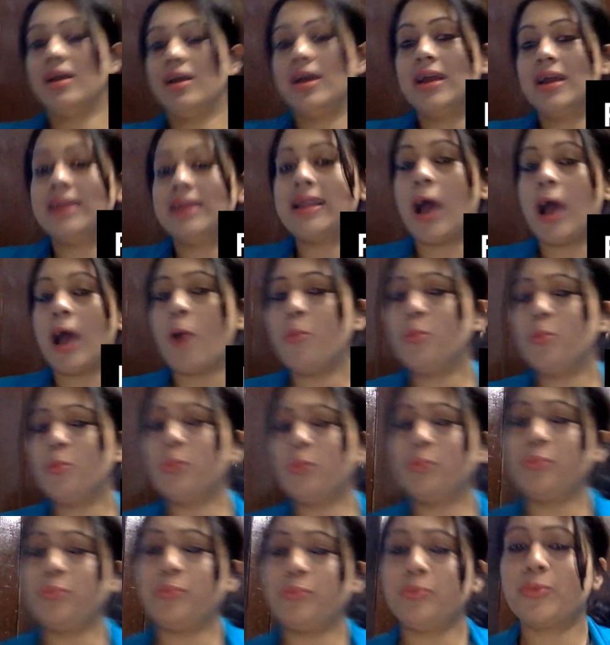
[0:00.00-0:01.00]
Now,
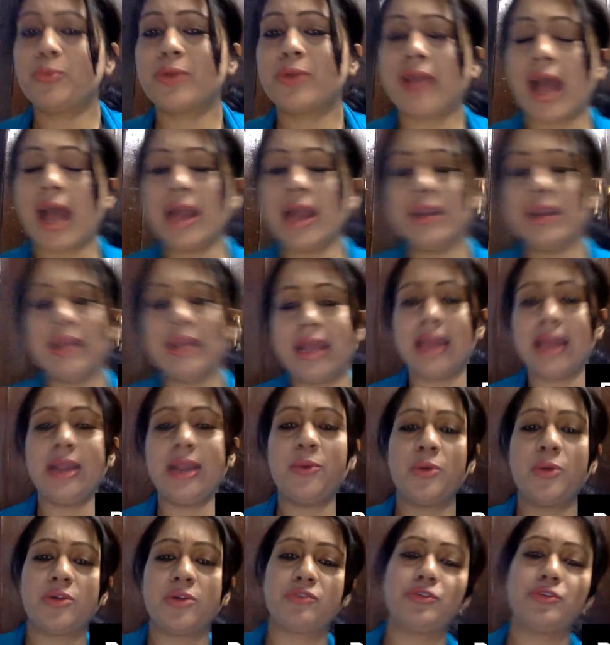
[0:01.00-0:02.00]
can any
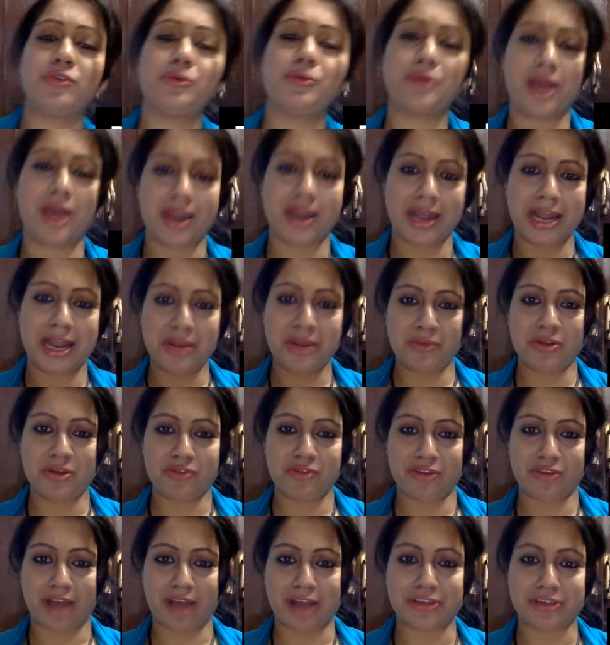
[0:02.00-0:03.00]
one of you
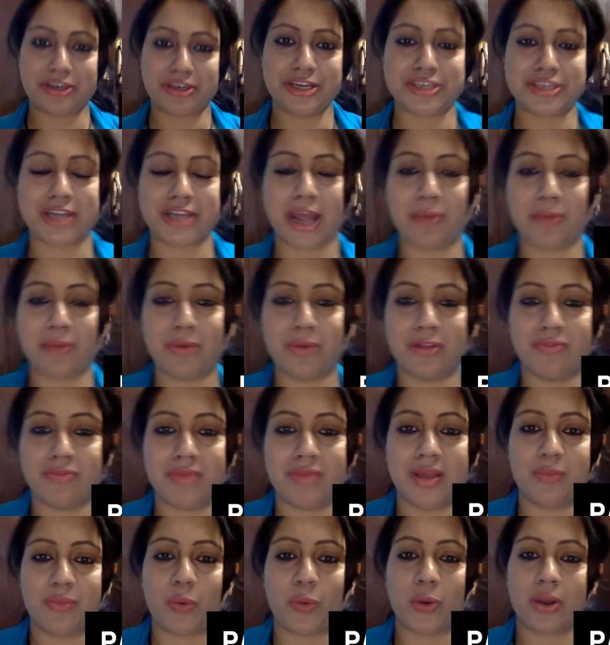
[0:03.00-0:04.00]
actually share with
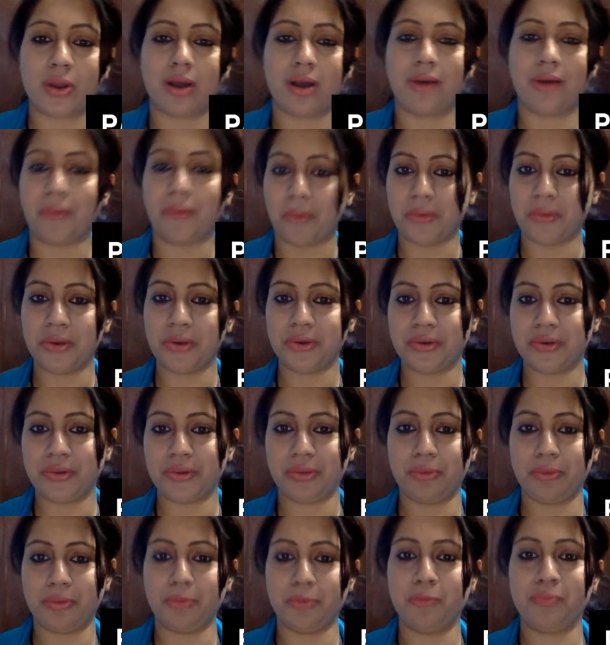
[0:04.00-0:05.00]
me what according to
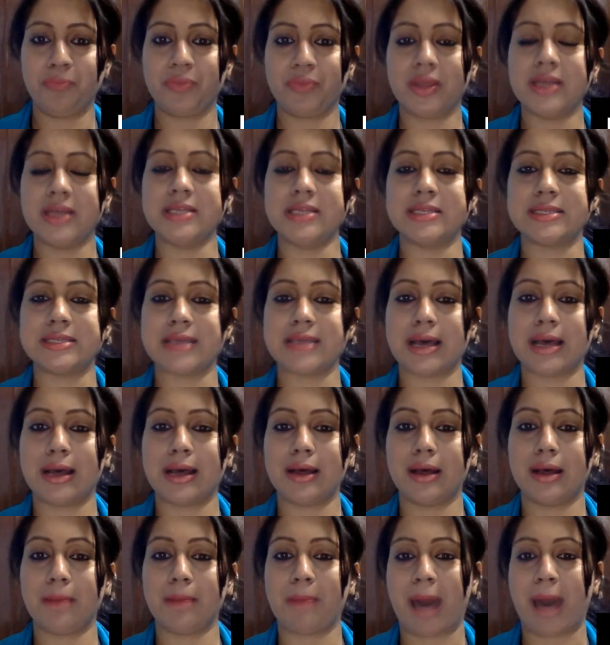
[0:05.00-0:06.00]
you is
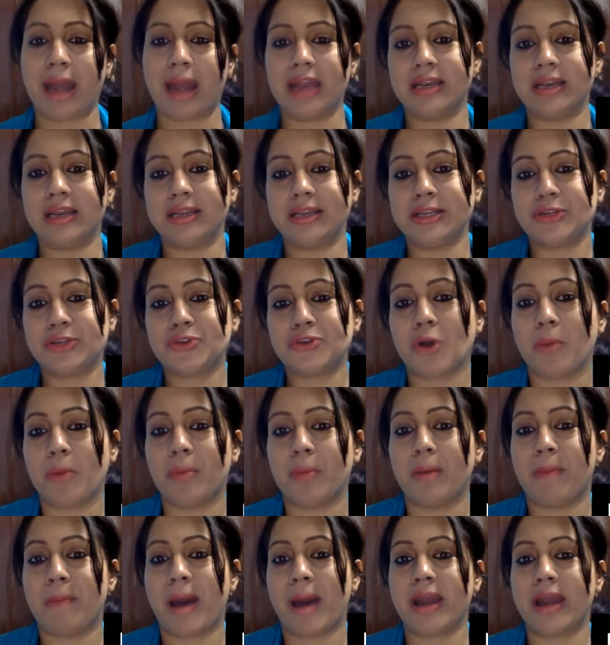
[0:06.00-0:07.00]
a parenting job,
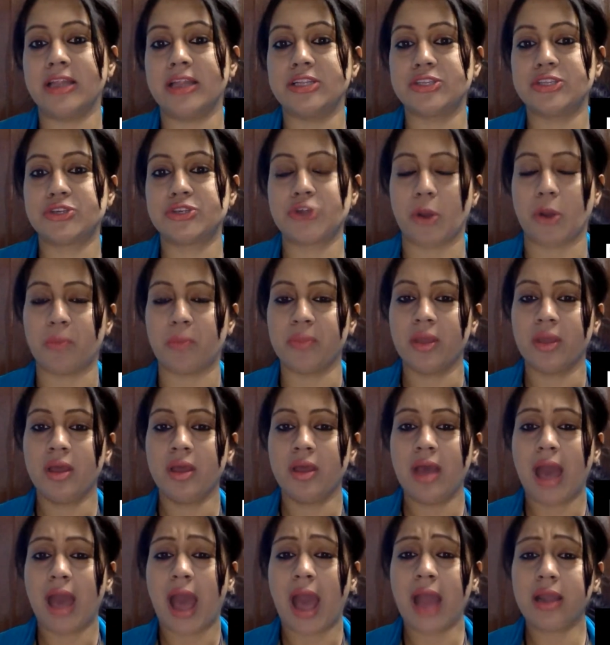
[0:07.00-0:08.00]
a parent's job,
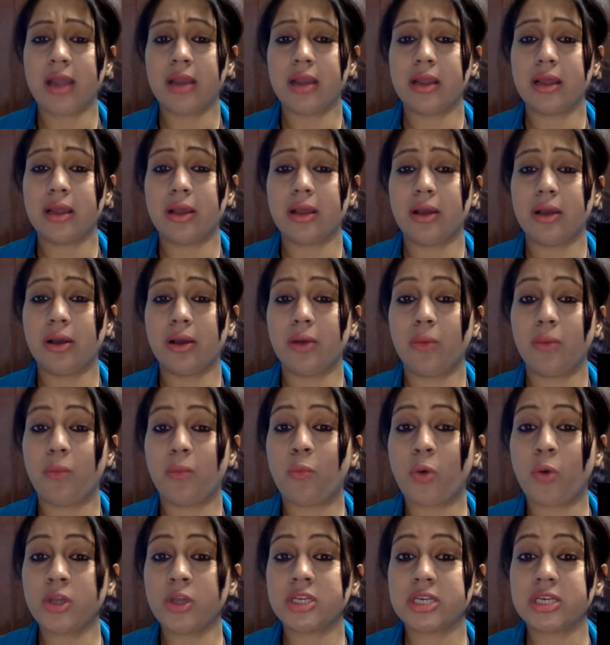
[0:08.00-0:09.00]
and
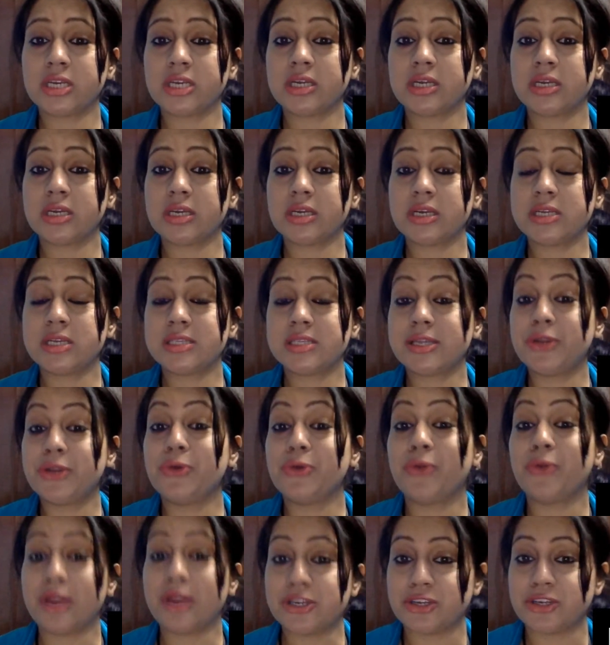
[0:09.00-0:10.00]
what is the
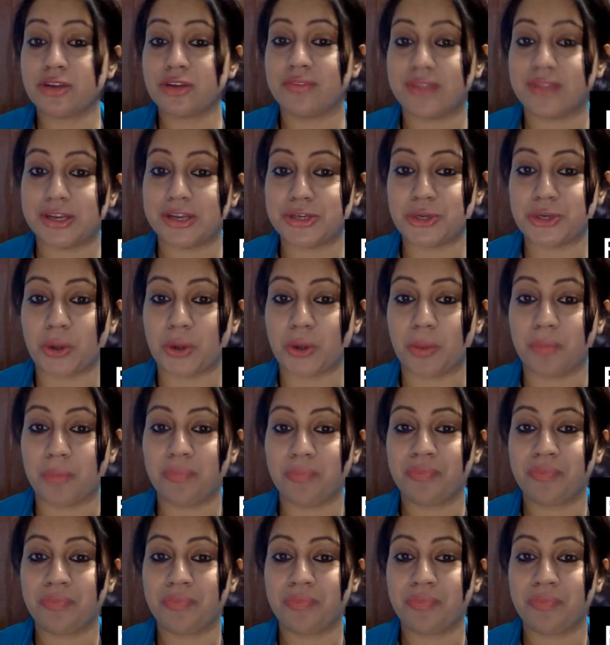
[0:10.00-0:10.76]
duration of that job?